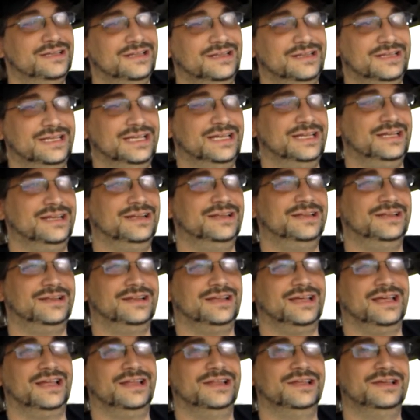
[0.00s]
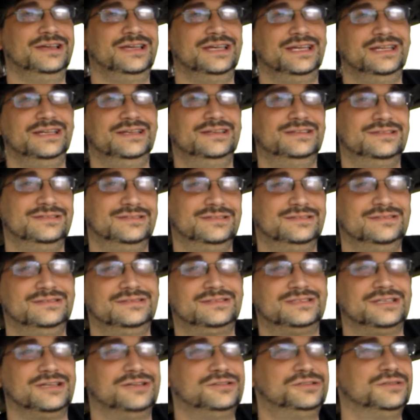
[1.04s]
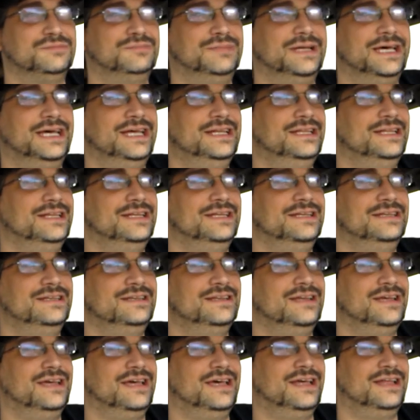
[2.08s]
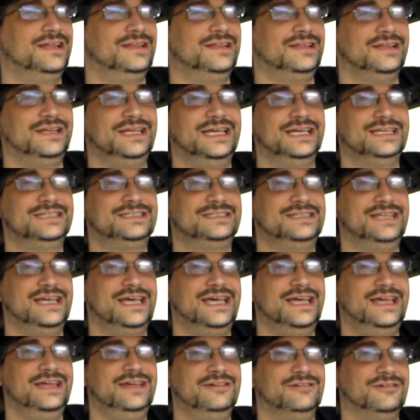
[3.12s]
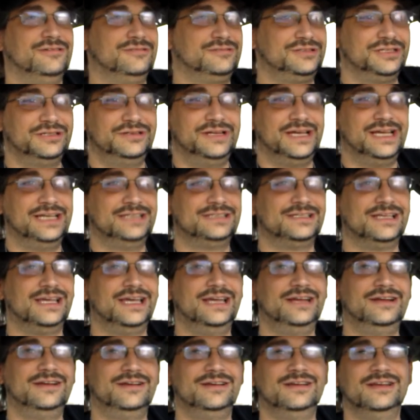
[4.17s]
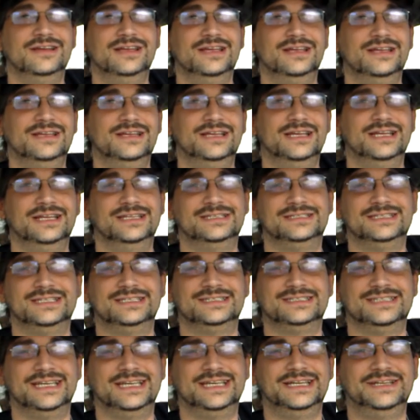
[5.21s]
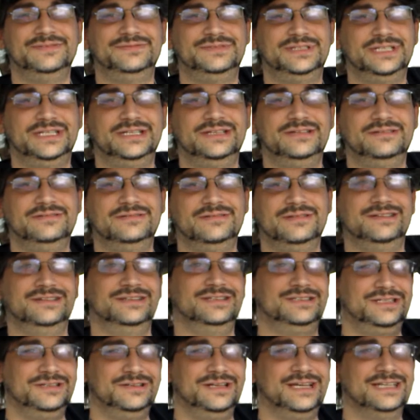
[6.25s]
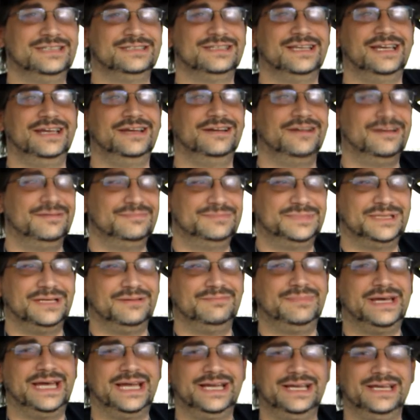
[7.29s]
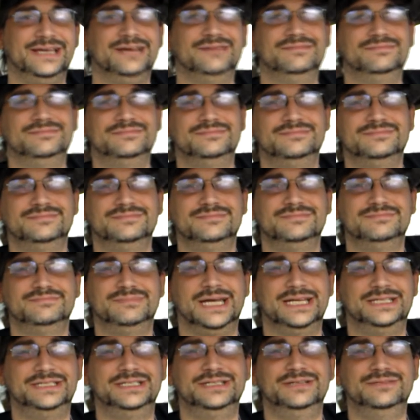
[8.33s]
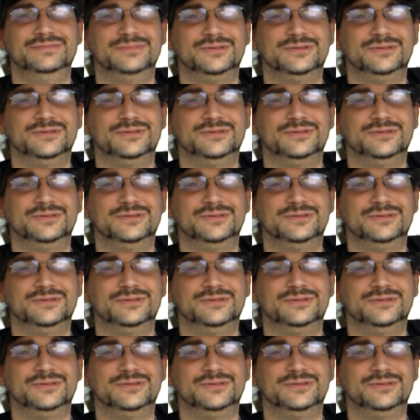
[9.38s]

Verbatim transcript: Then I look at Social Blade the, uh, the next day or two days later and it says negative two. And two days later I'm jumped back up by two